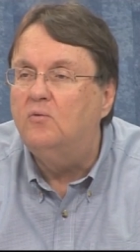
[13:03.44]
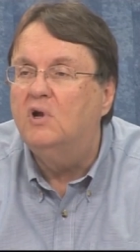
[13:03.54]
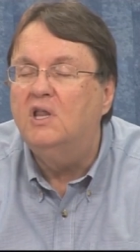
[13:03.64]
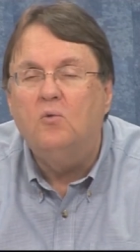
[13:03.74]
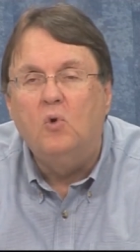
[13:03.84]

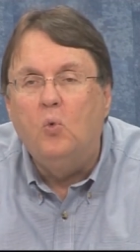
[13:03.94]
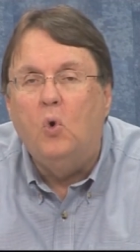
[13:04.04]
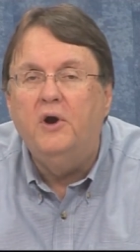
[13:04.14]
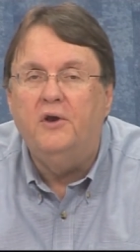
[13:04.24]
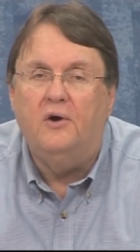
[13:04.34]
had really
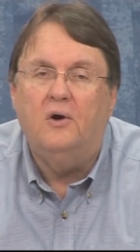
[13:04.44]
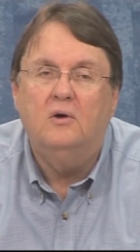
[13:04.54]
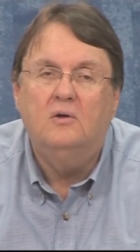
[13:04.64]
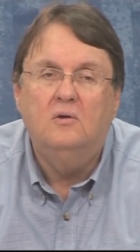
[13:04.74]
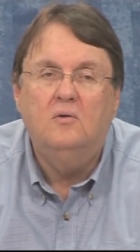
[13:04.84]
rewarded her.
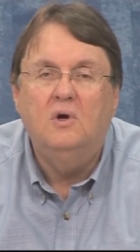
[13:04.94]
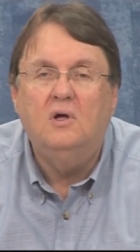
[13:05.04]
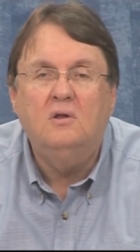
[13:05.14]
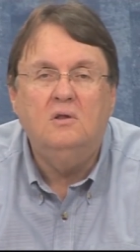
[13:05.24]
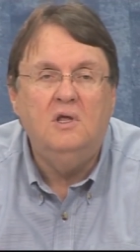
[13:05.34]

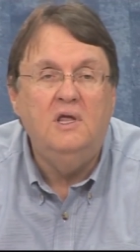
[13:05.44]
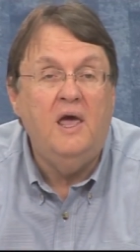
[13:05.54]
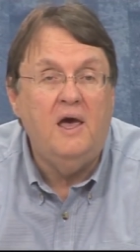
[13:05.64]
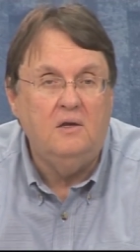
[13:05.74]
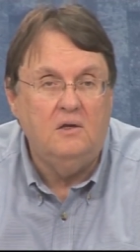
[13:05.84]
Well,
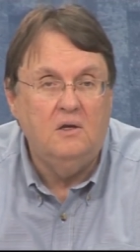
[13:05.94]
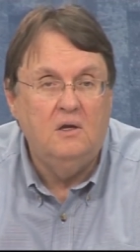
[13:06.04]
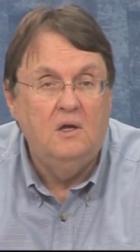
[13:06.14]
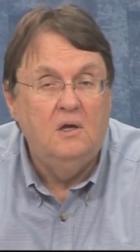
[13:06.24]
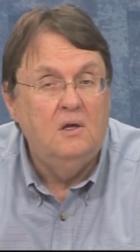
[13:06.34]
he hadn't.
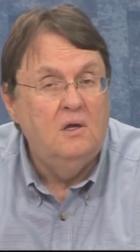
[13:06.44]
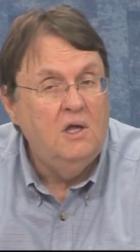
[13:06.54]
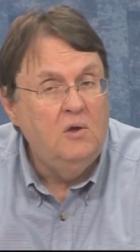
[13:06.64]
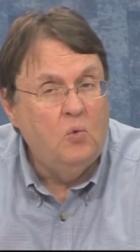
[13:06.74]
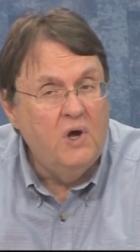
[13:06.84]

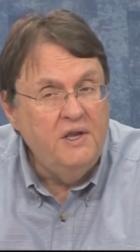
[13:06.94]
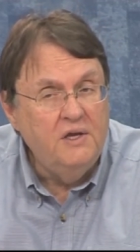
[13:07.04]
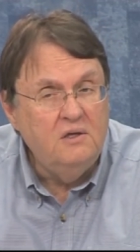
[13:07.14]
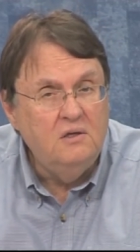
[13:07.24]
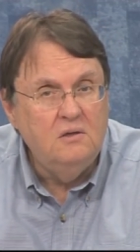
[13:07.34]
He
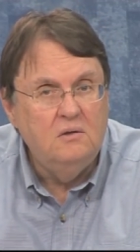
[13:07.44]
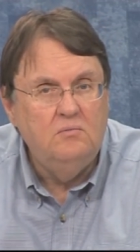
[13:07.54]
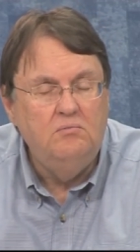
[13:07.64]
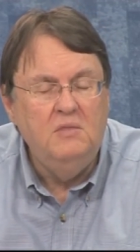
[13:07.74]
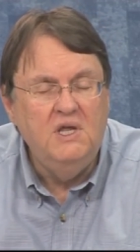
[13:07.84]
waited
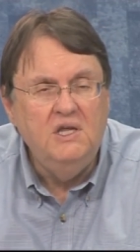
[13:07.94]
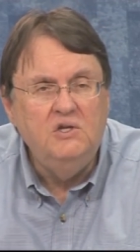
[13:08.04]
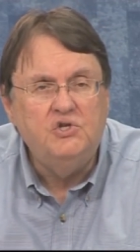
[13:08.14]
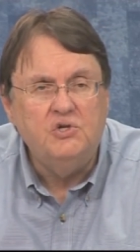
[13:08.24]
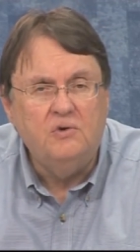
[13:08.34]

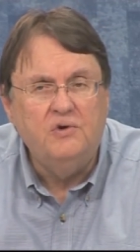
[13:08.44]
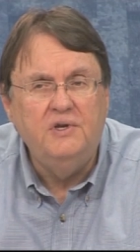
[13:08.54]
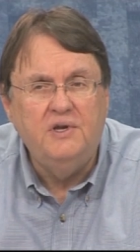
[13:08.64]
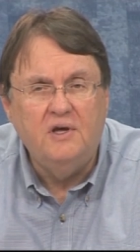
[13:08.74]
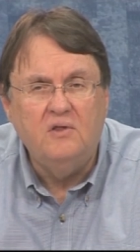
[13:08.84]
many
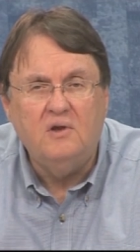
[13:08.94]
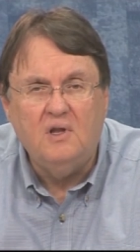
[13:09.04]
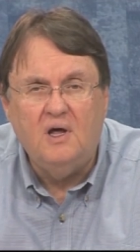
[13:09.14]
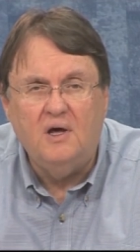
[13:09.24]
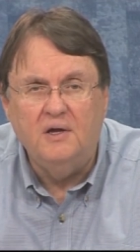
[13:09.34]
children down the
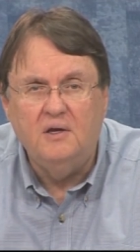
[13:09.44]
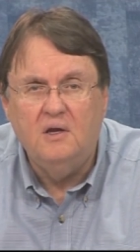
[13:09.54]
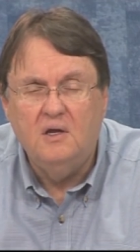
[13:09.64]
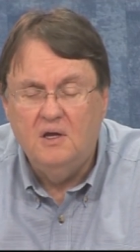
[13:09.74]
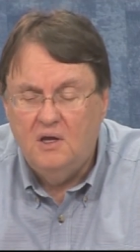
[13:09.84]
line,
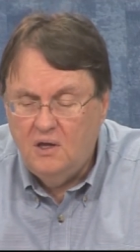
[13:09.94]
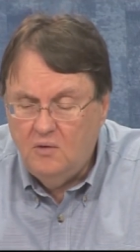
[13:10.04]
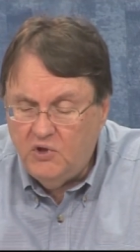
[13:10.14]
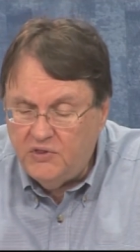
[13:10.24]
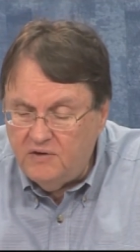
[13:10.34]

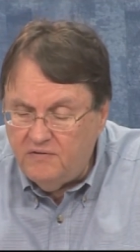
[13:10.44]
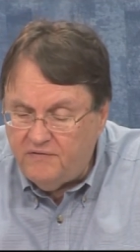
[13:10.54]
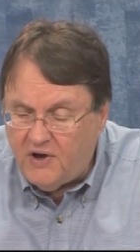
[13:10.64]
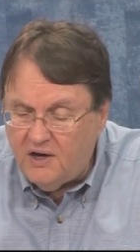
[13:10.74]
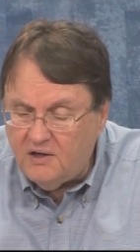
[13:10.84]
but then
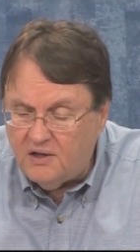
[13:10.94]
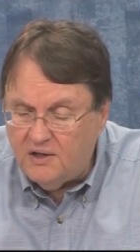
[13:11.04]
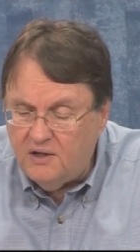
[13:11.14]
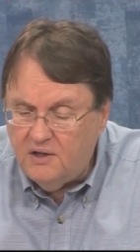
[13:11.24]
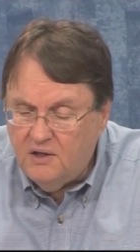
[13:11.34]

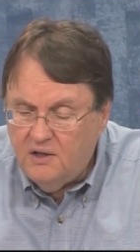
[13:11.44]
finally,